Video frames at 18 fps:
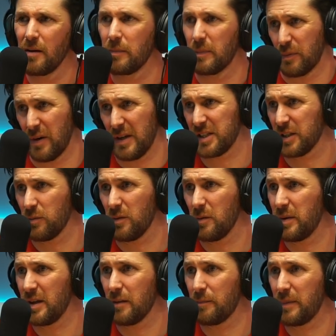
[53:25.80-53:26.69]
prison
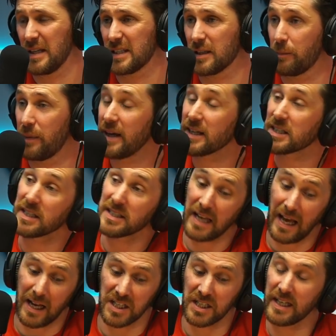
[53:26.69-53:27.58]
would be a piece of piss. It's
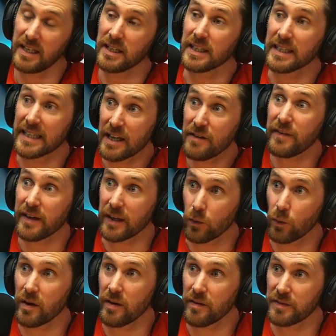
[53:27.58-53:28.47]
actually
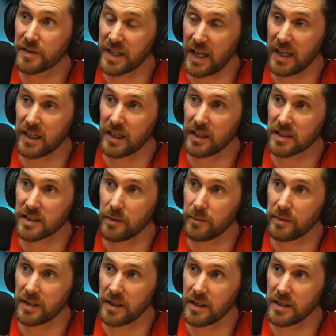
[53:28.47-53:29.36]
living with taking
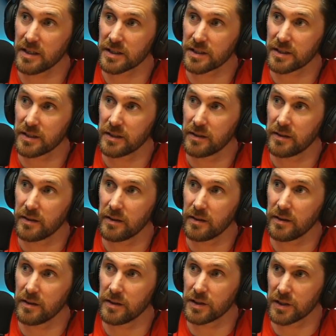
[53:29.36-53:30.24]
somebody's,
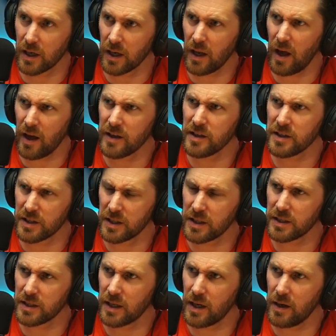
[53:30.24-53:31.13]
yeah, yeah, li- you,
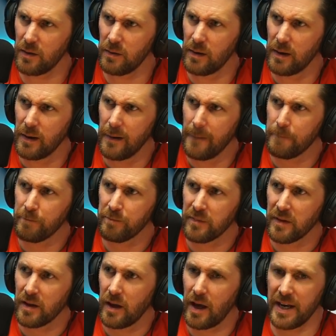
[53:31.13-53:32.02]
you know,
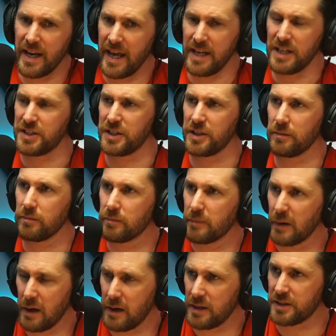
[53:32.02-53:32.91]
yeah, an innocent
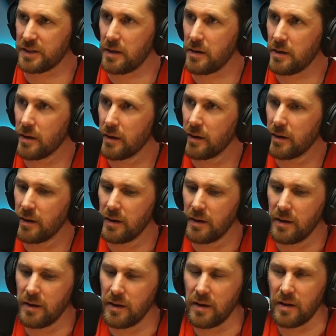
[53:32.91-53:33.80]
person.
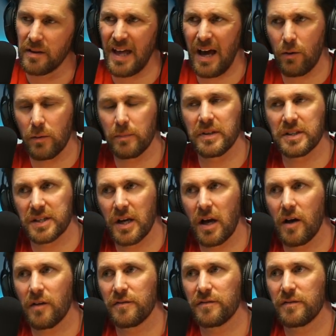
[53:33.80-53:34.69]
That would be
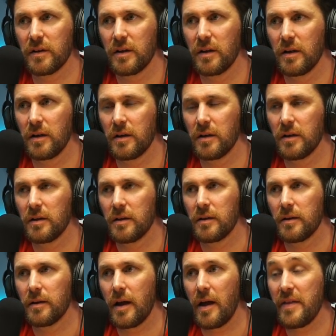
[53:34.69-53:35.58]
tough. Yeah, man
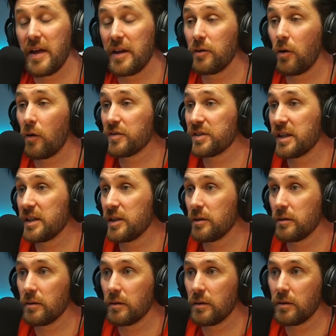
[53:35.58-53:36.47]
and then
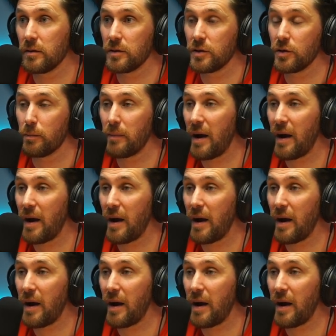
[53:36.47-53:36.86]
obviously your